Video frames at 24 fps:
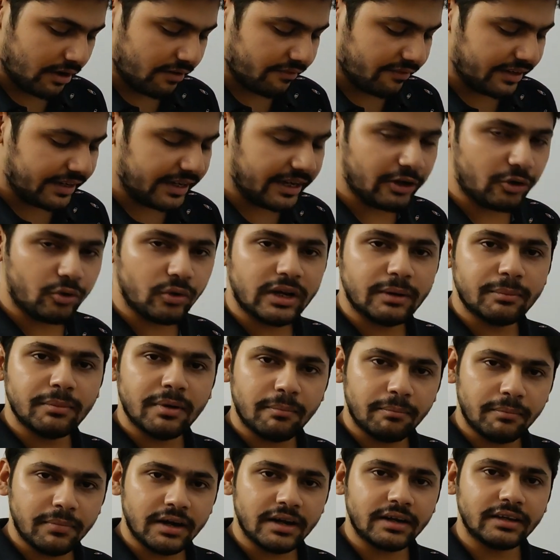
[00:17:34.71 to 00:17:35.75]
We need to
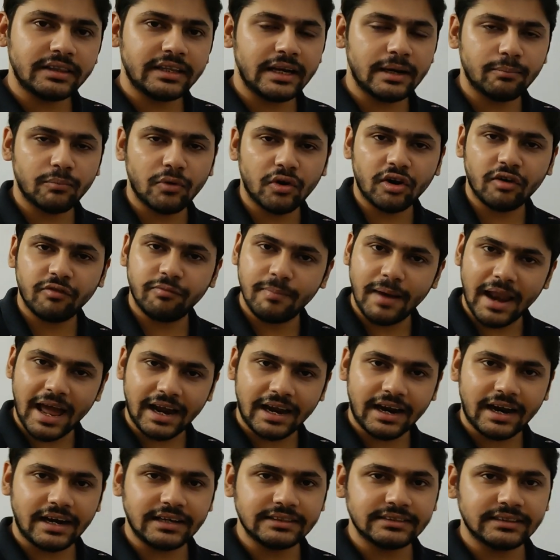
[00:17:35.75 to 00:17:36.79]
remember the number of
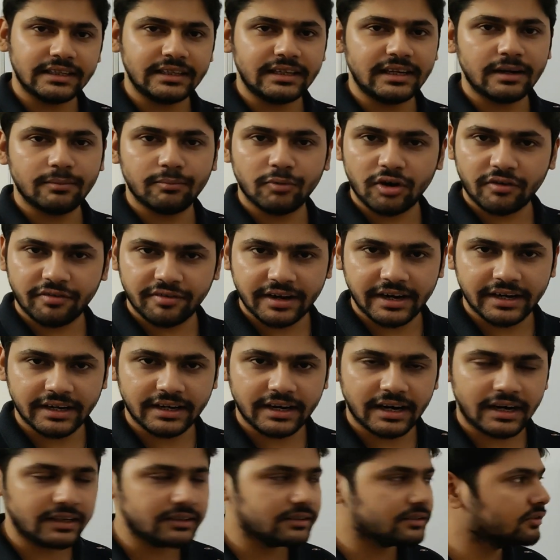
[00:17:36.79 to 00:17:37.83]
black cards and the number of red
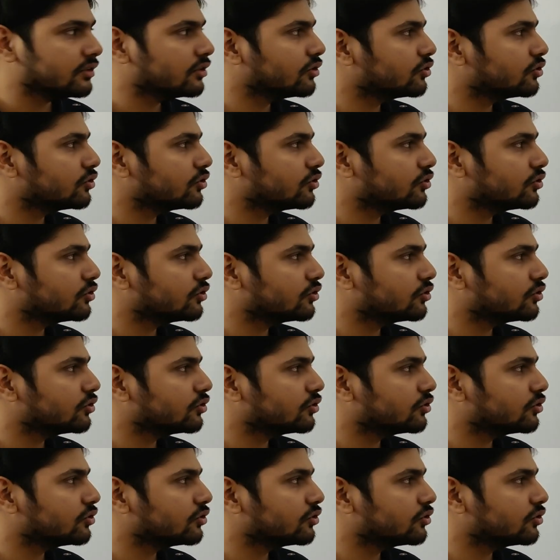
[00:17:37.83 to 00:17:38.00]
cards.